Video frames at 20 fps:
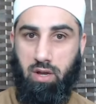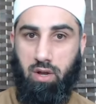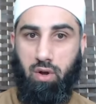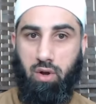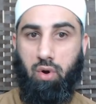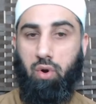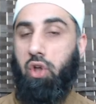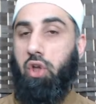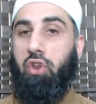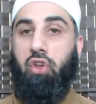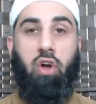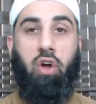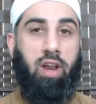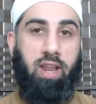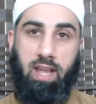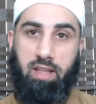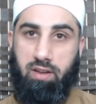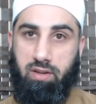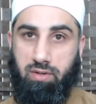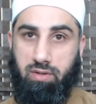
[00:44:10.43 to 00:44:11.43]
or you're not going to get
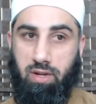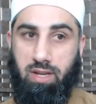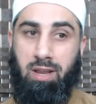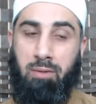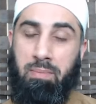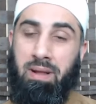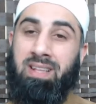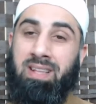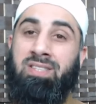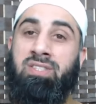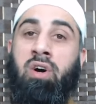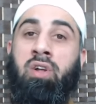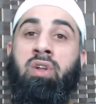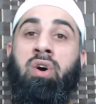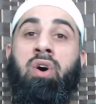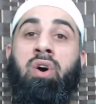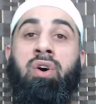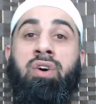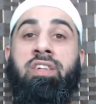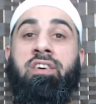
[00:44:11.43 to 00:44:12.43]
the result. It depends on
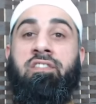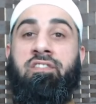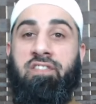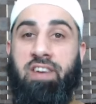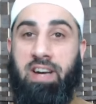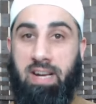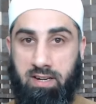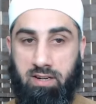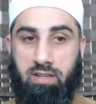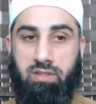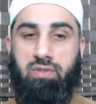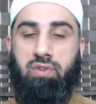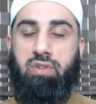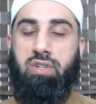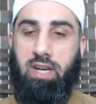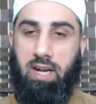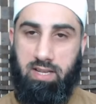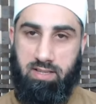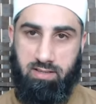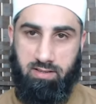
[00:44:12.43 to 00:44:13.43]
other factors such
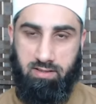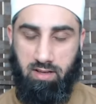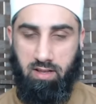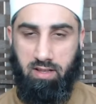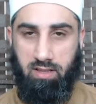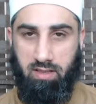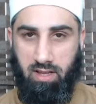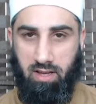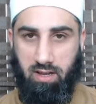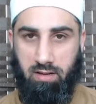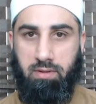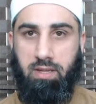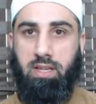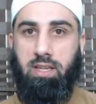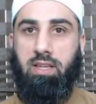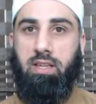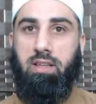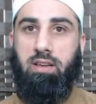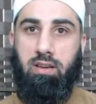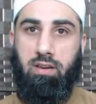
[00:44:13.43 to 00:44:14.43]
as
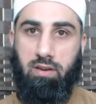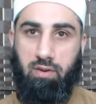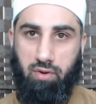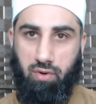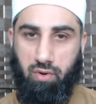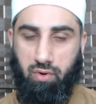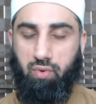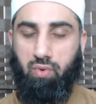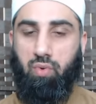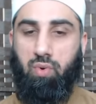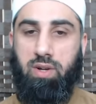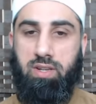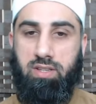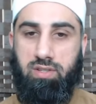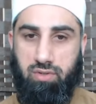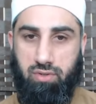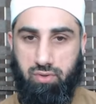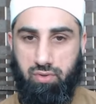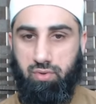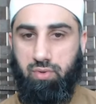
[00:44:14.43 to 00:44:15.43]
takbir and ruku and
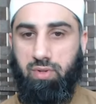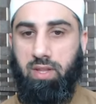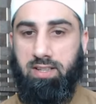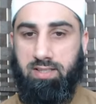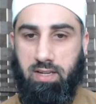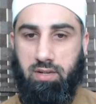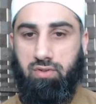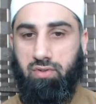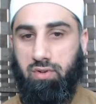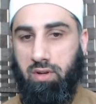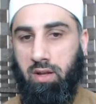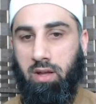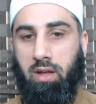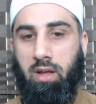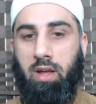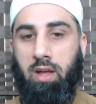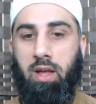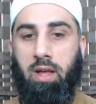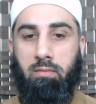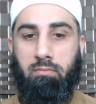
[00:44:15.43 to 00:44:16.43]
sujood, etc.
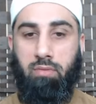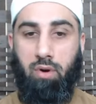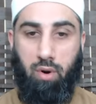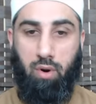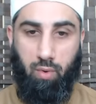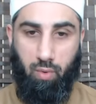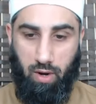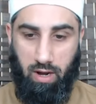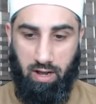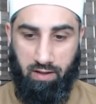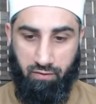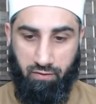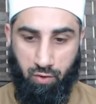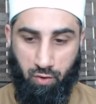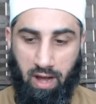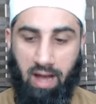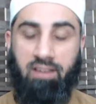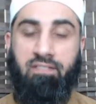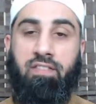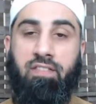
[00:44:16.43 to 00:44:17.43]
But if you
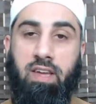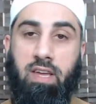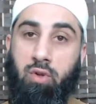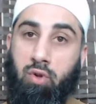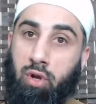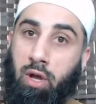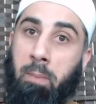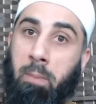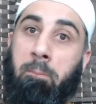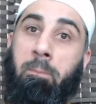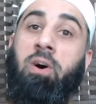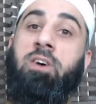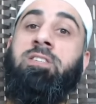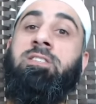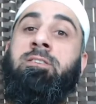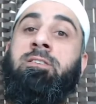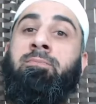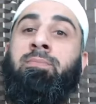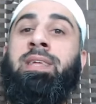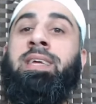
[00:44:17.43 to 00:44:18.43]
have it, you can
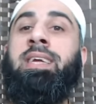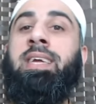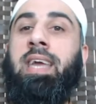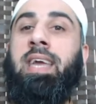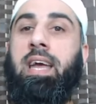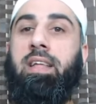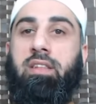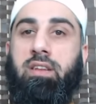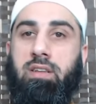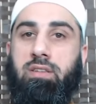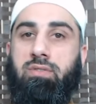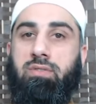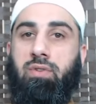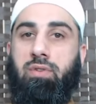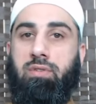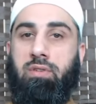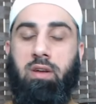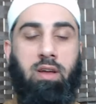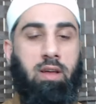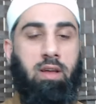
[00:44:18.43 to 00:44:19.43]
possibly get the result.
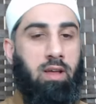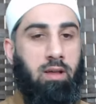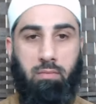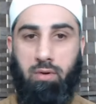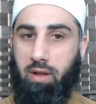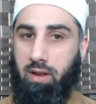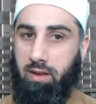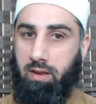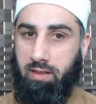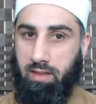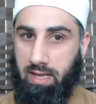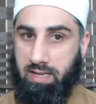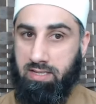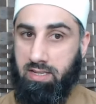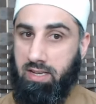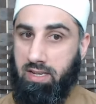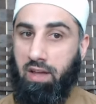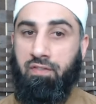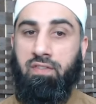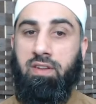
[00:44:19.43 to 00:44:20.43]
But there's
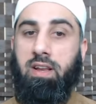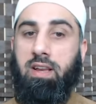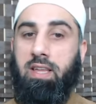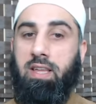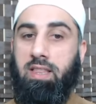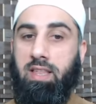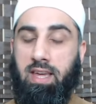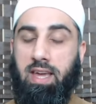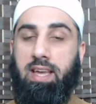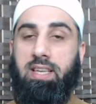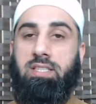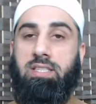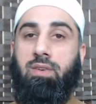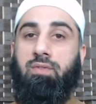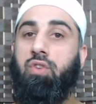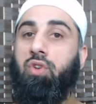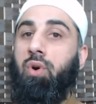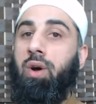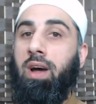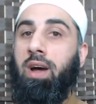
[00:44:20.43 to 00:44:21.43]
definitely the case if you
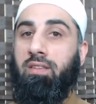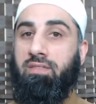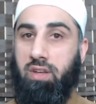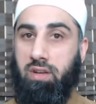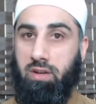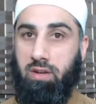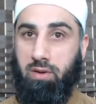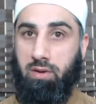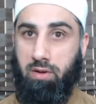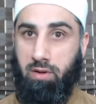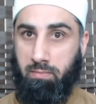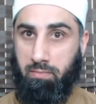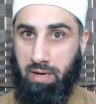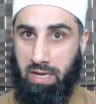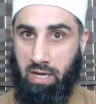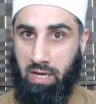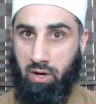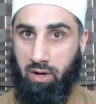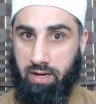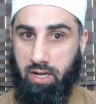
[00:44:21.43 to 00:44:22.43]
don't have the
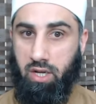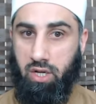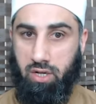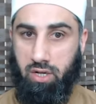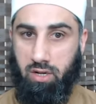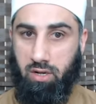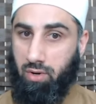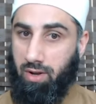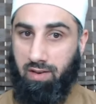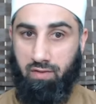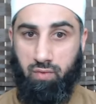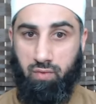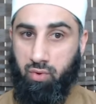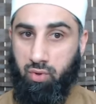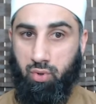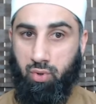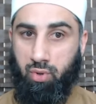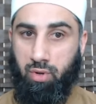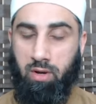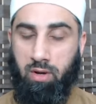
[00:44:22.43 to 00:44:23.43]
precondition, you don't have
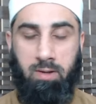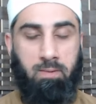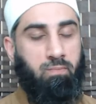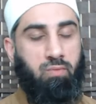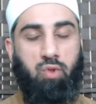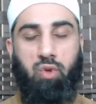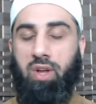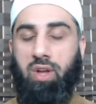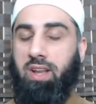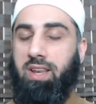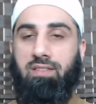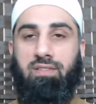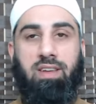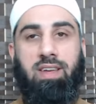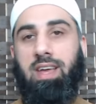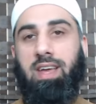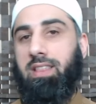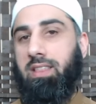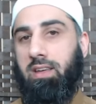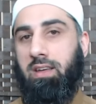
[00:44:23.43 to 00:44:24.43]
wudu, you can never
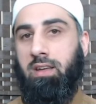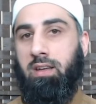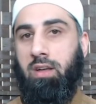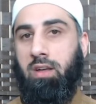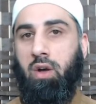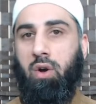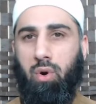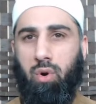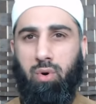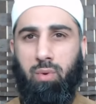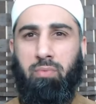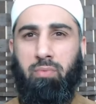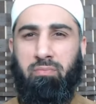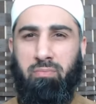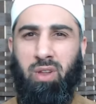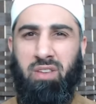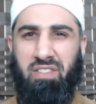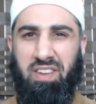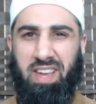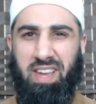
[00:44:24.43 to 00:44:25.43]
get there, or
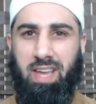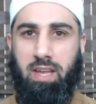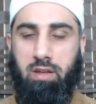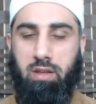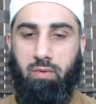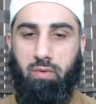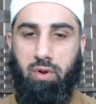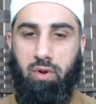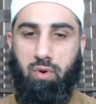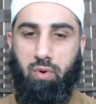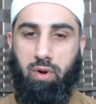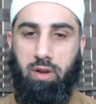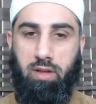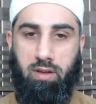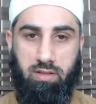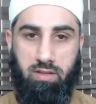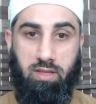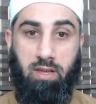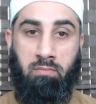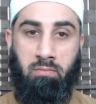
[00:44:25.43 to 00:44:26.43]
purification, you want to call it,
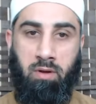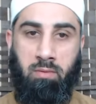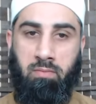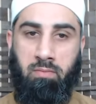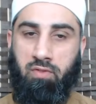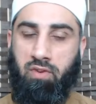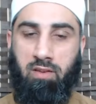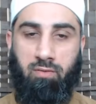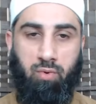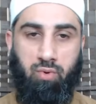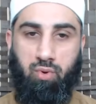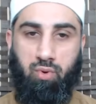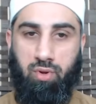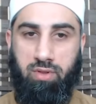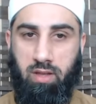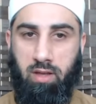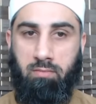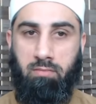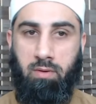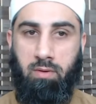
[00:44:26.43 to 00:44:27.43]
tayammum. If you don't have wudu or
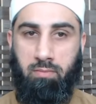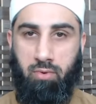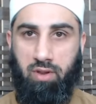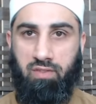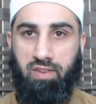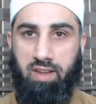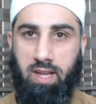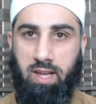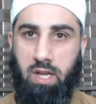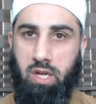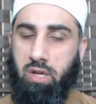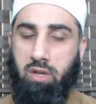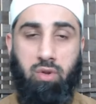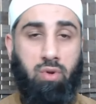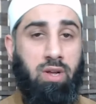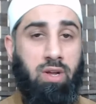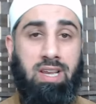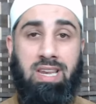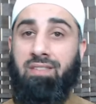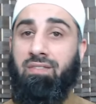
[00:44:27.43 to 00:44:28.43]
tayammum purification, you
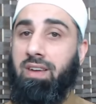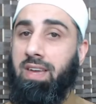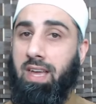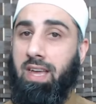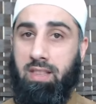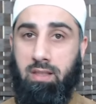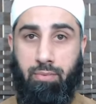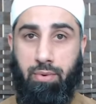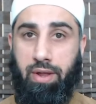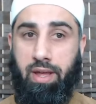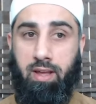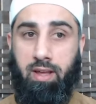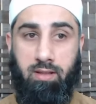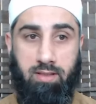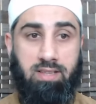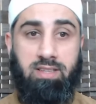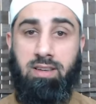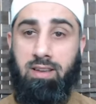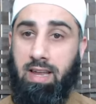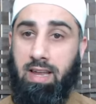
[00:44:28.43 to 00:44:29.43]
can never get the prayer.
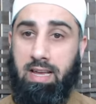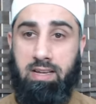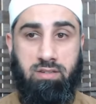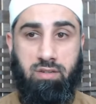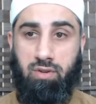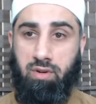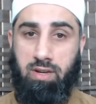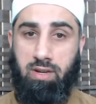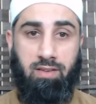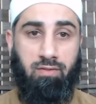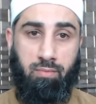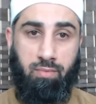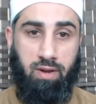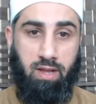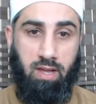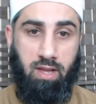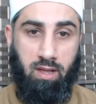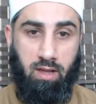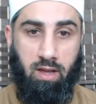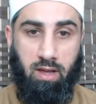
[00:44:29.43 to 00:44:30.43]
That's correct. You can never
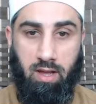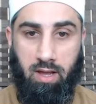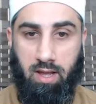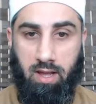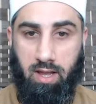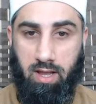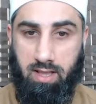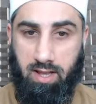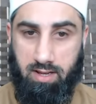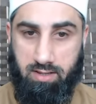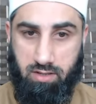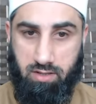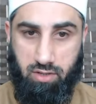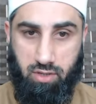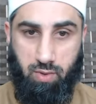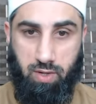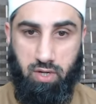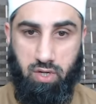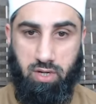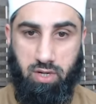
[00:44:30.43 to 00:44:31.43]
pray in that
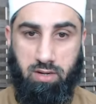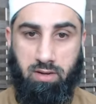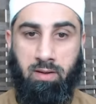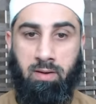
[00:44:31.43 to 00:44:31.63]
situation